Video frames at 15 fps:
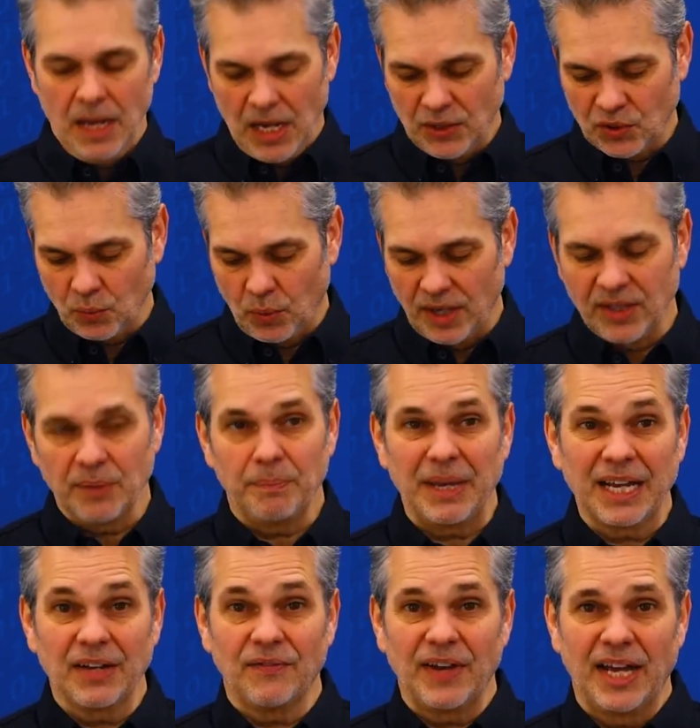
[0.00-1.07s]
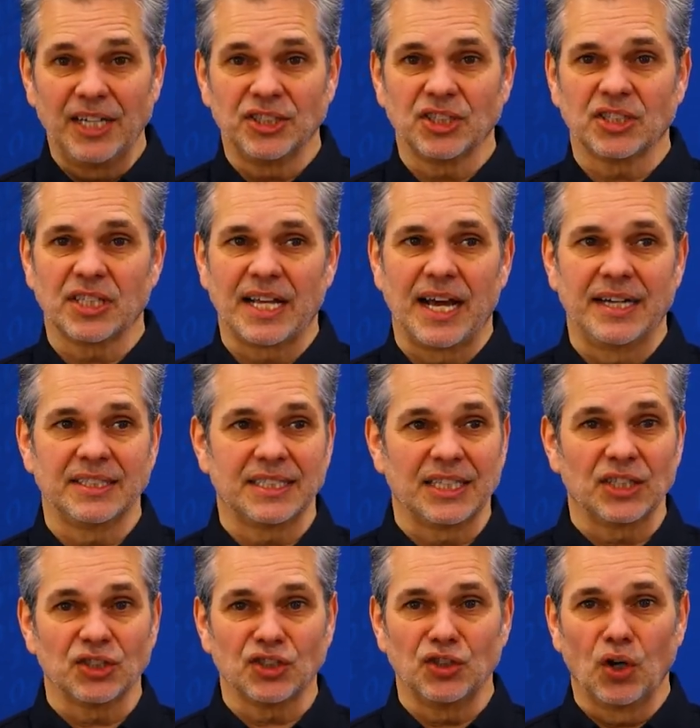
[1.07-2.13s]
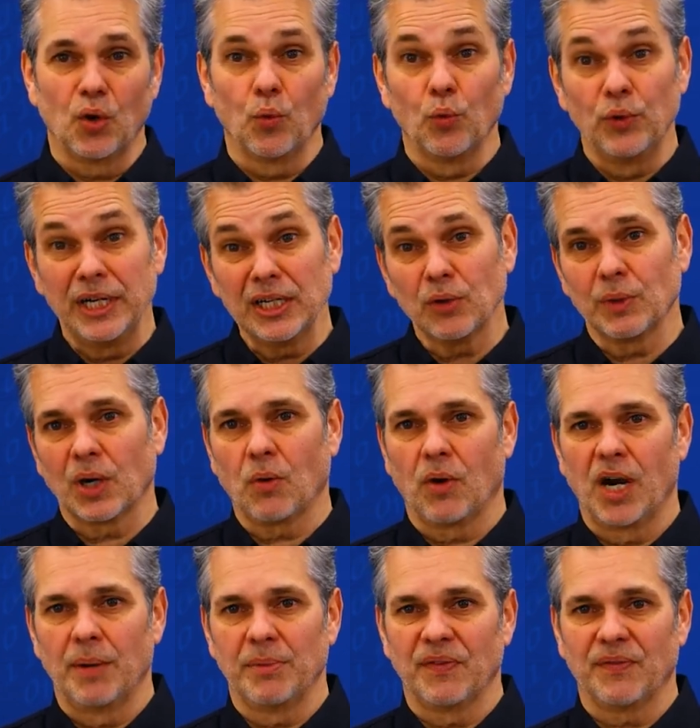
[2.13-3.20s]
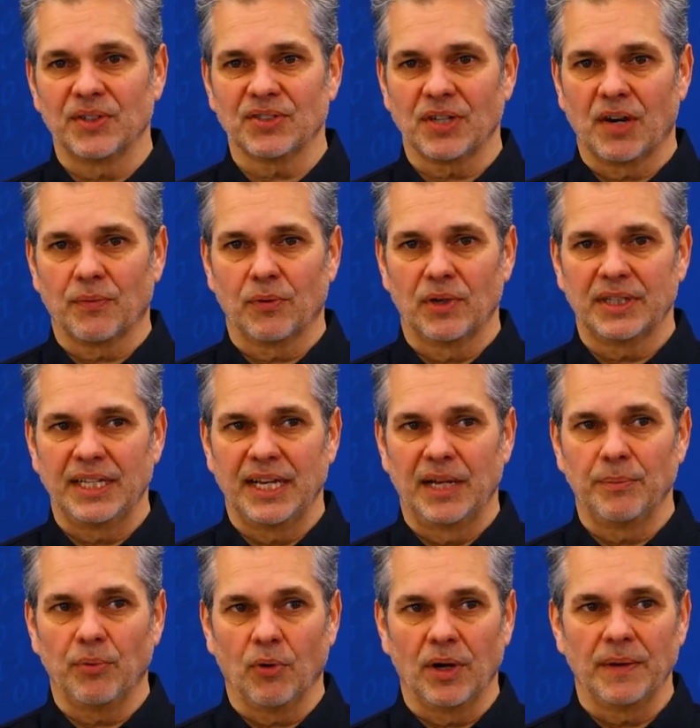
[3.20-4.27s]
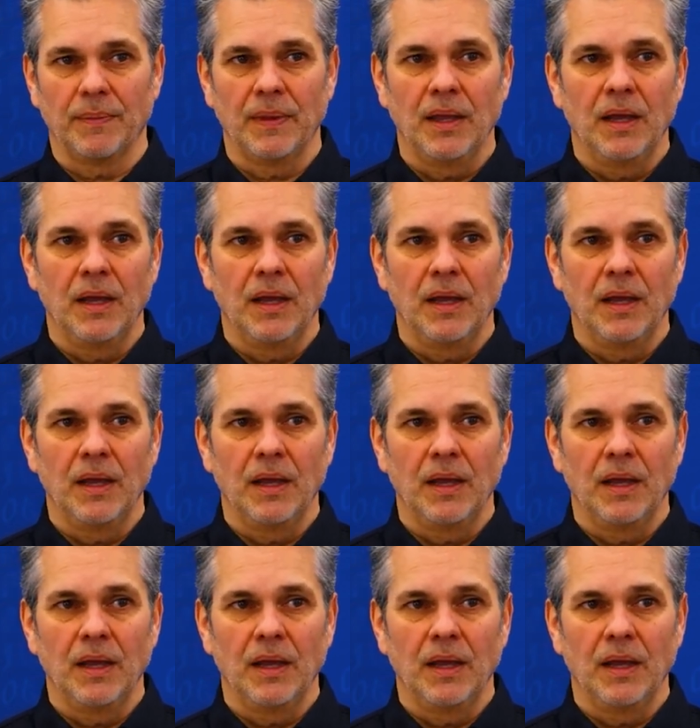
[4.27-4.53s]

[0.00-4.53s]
And so one of the big advantages of that is that there's no real requirement for software at the endpoint.